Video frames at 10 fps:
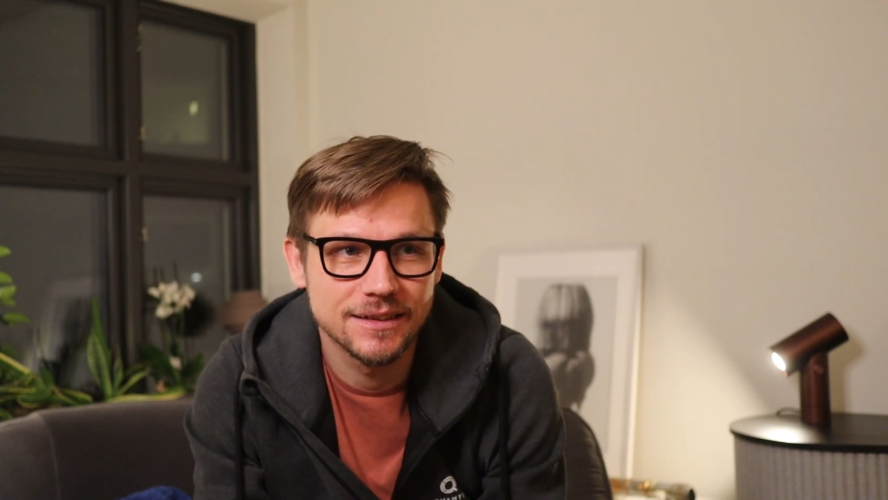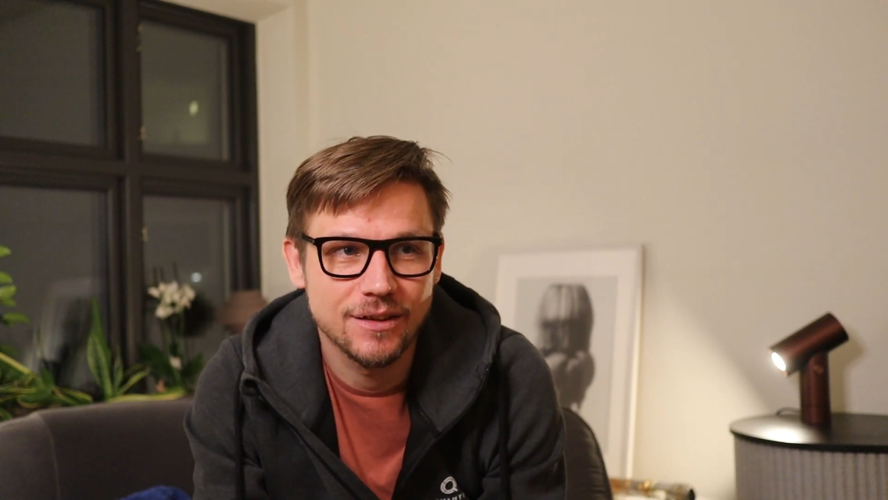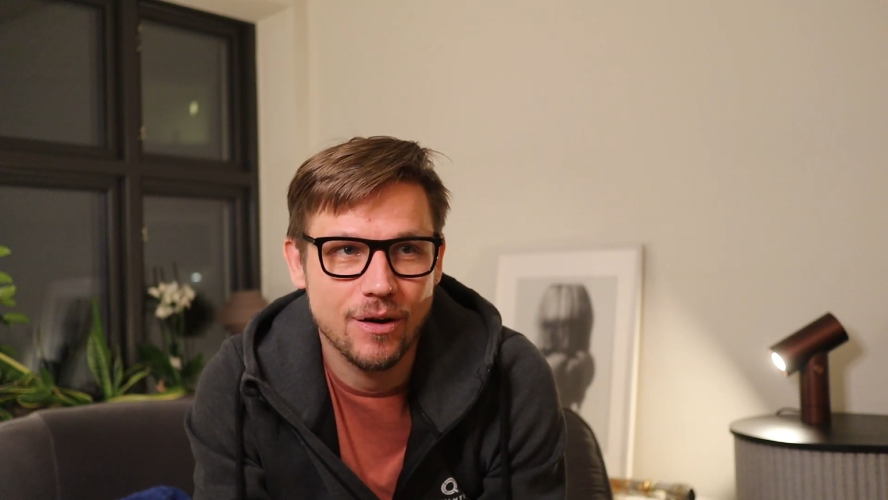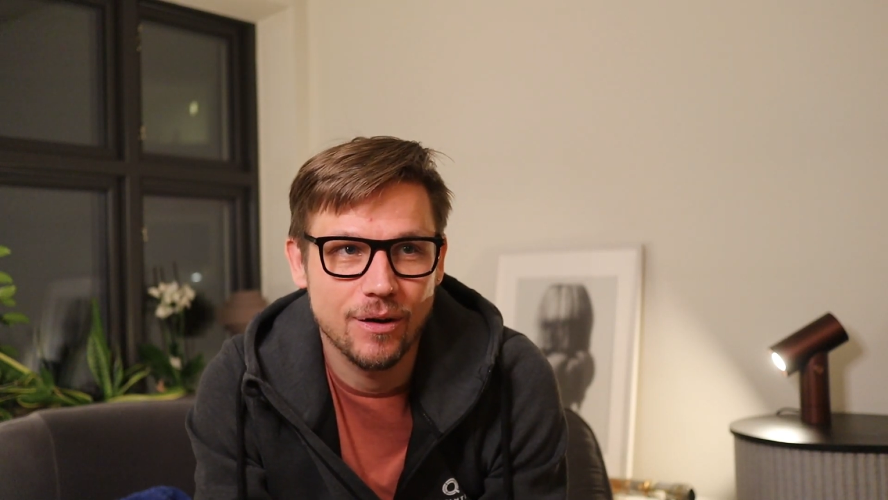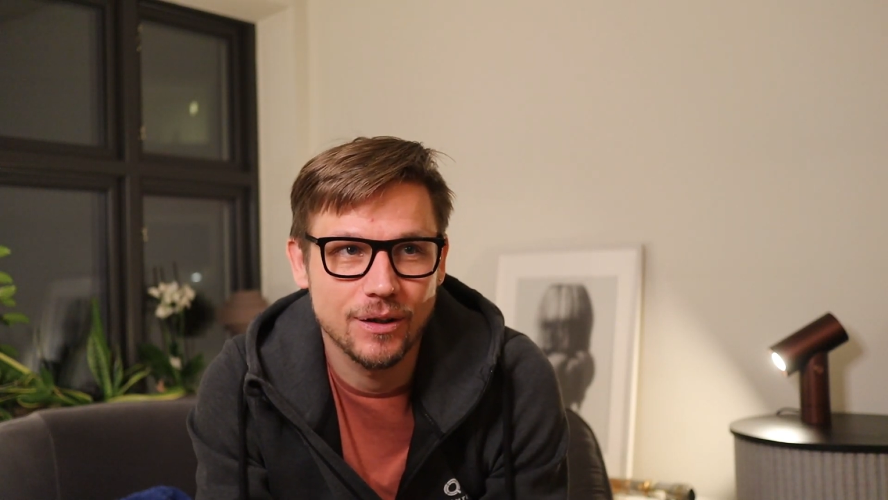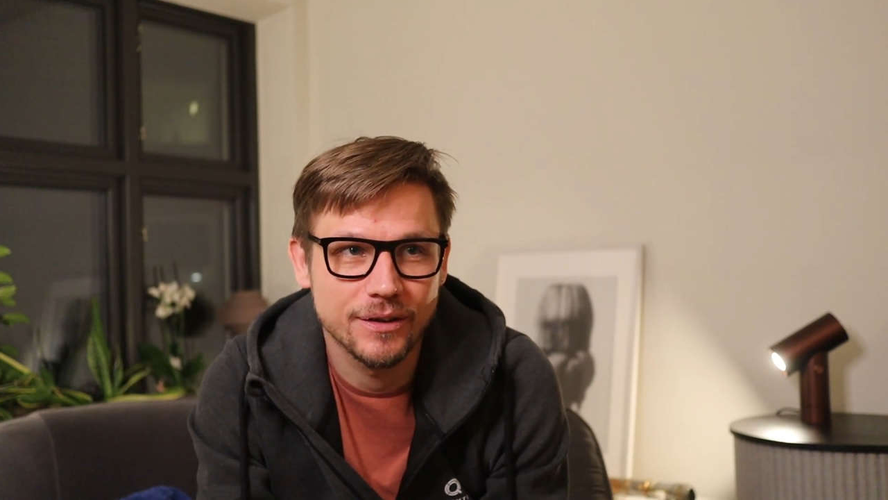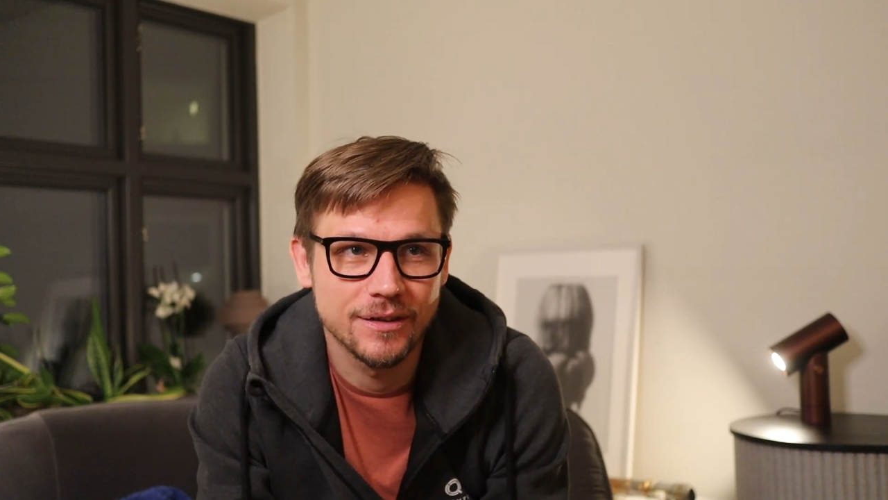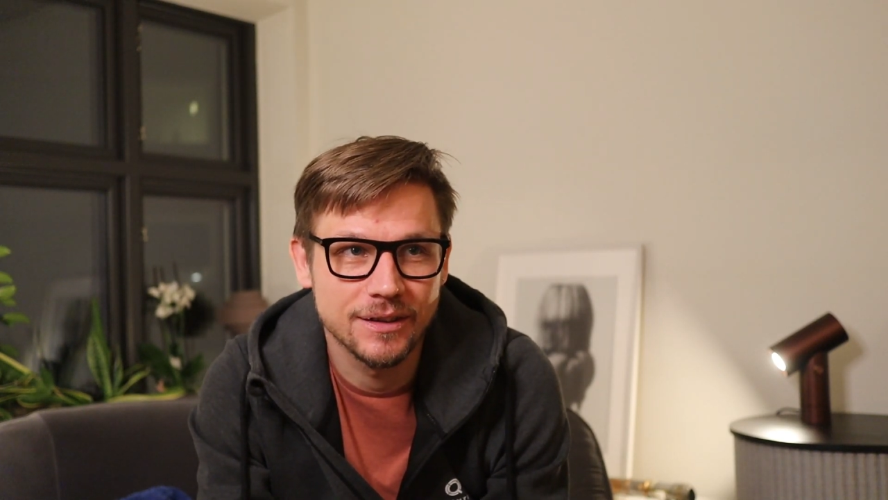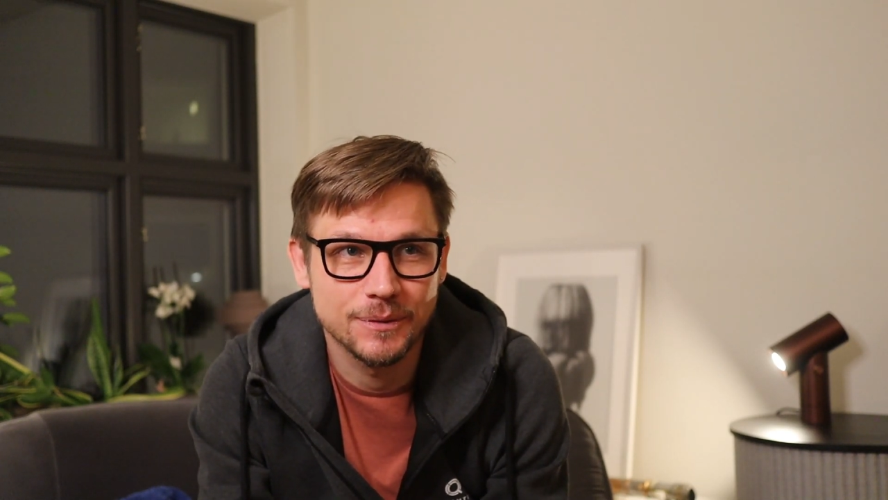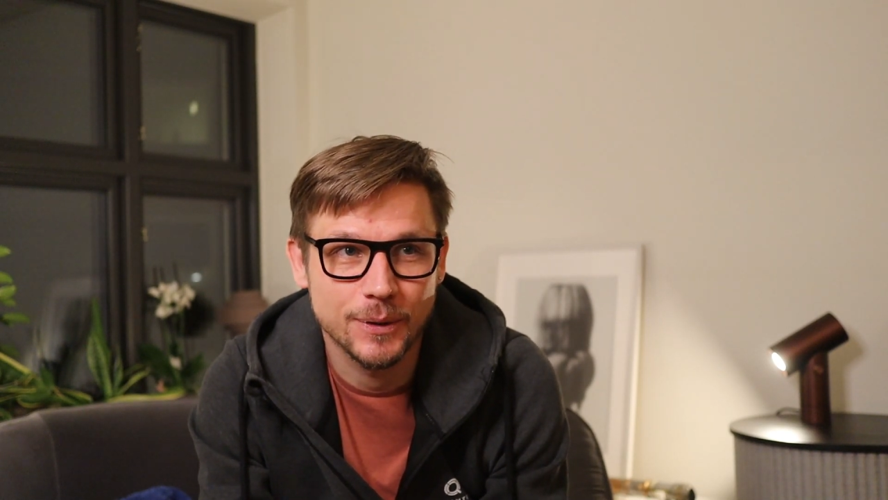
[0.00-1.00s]
call
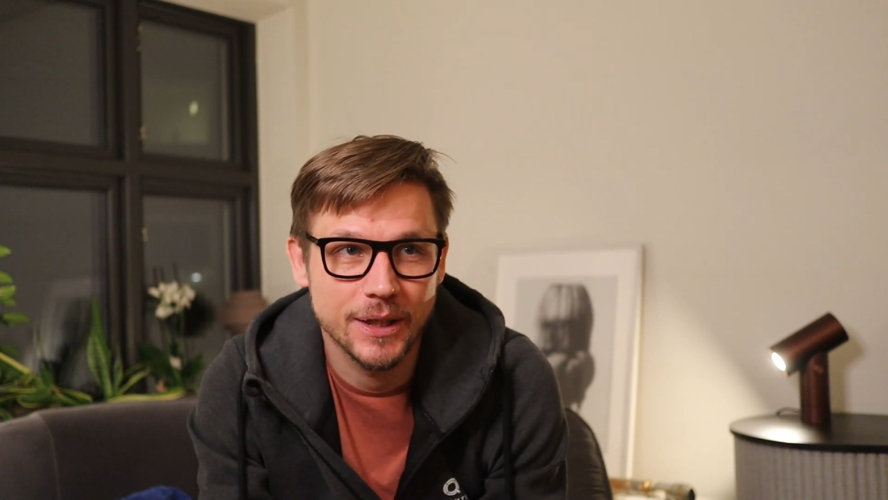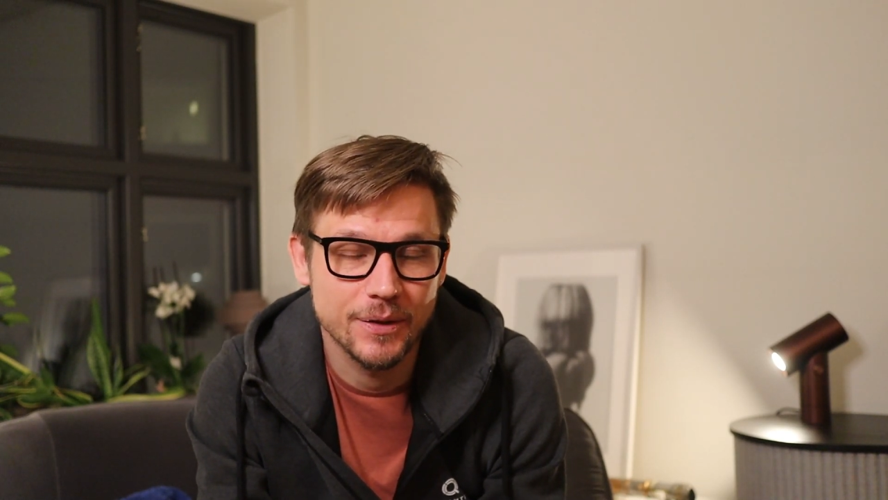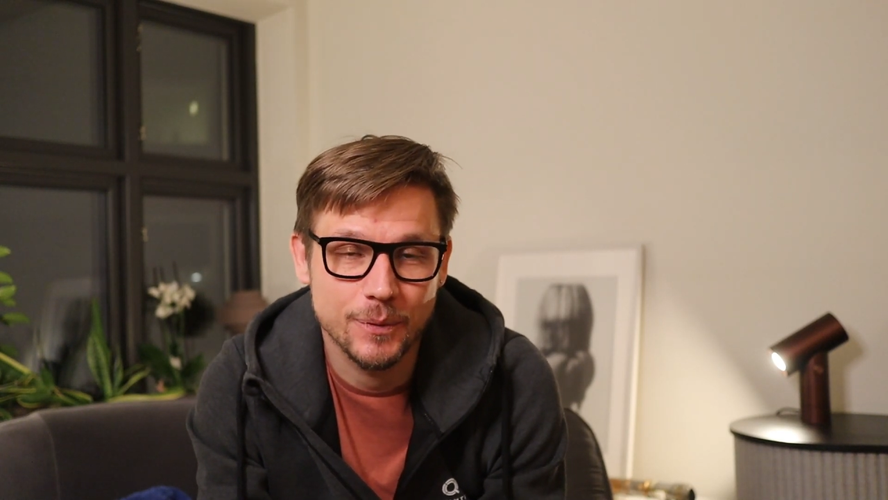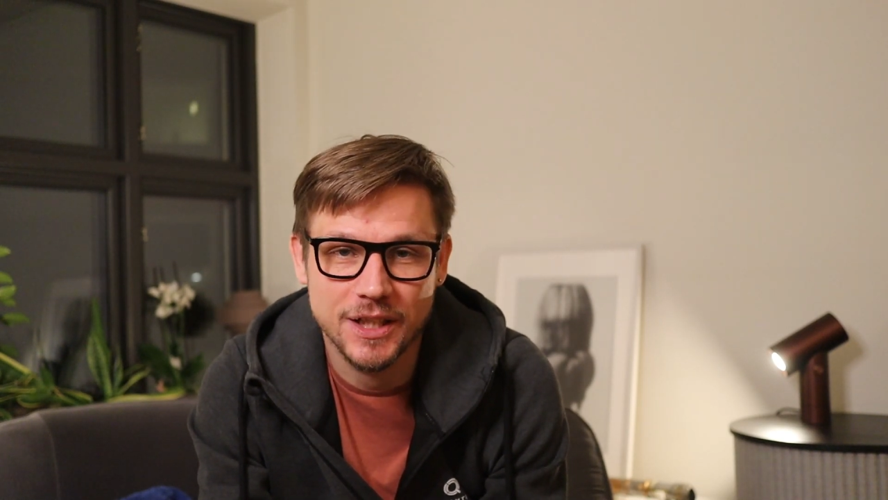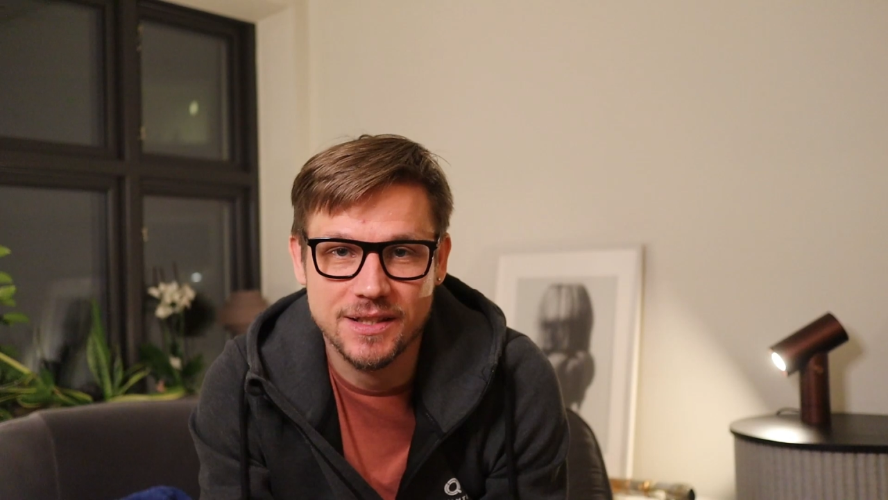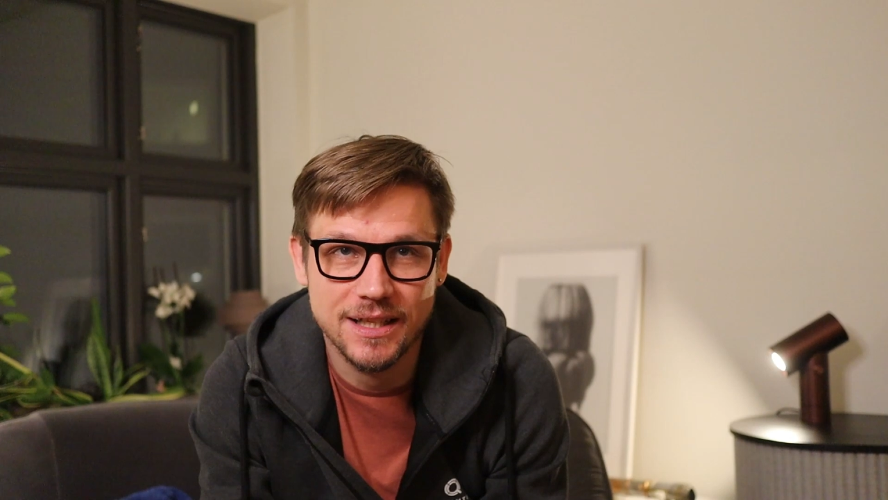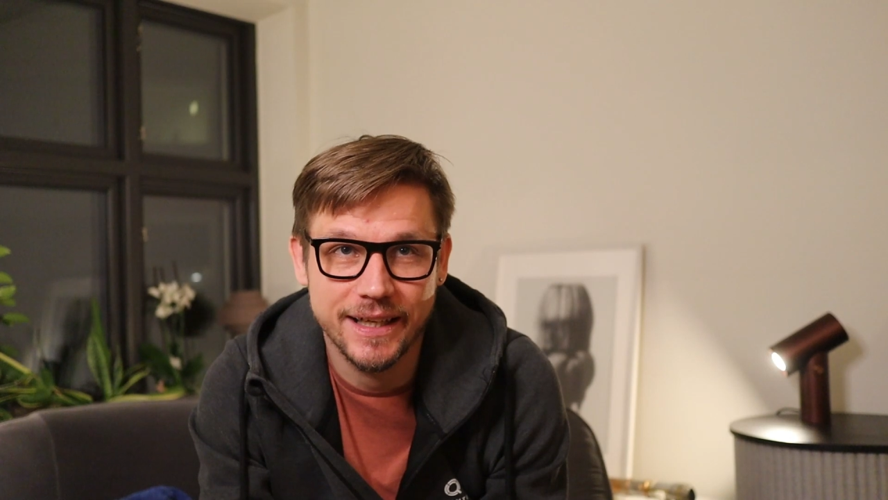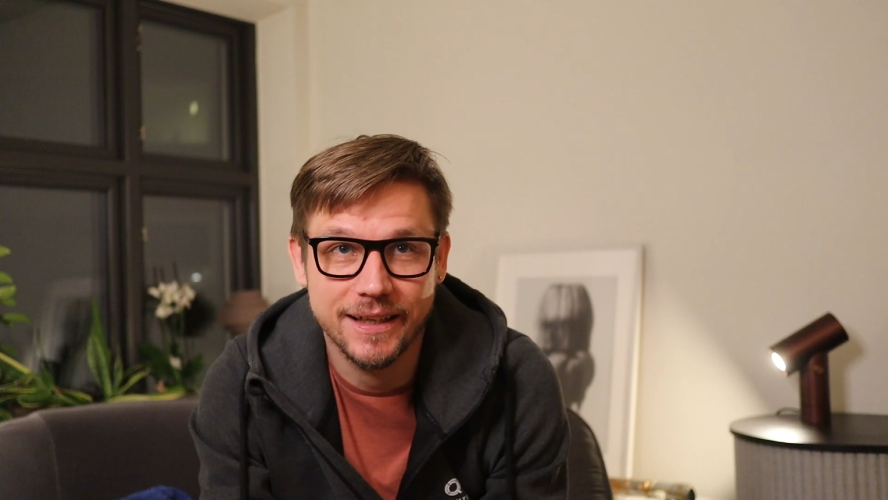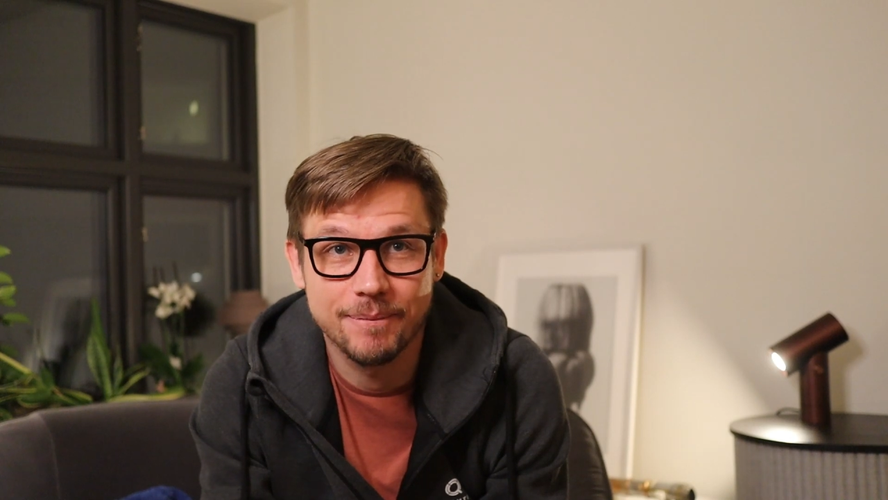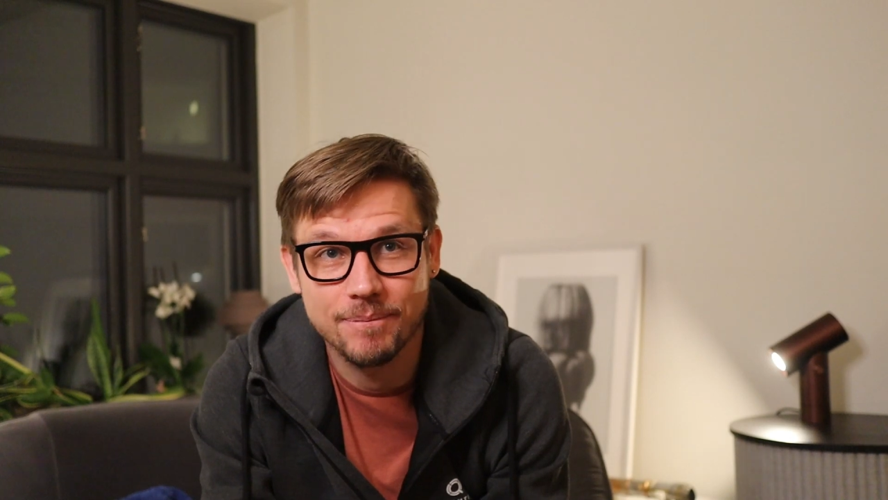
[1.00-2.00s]
where it's like